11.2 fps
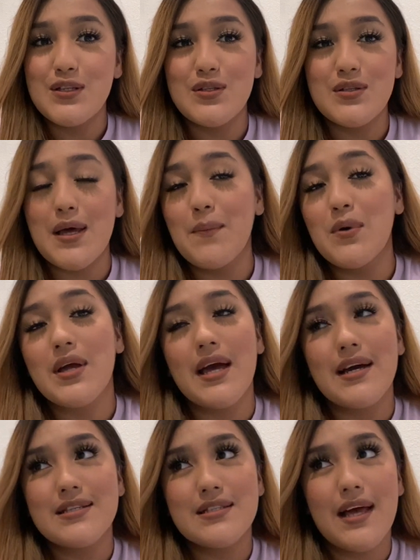That book
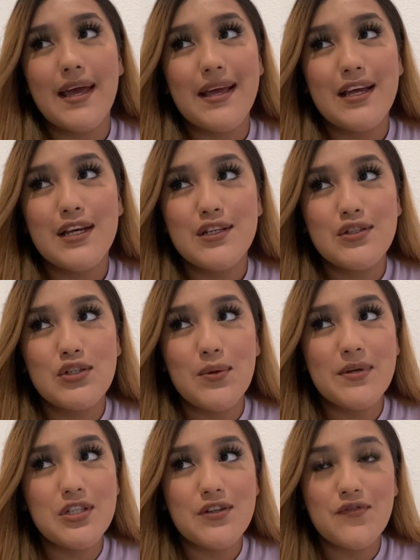has like too
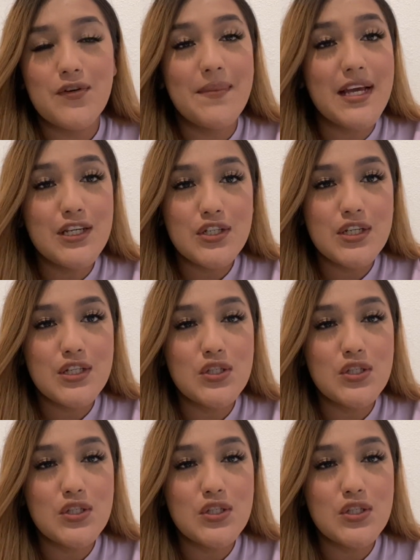much information,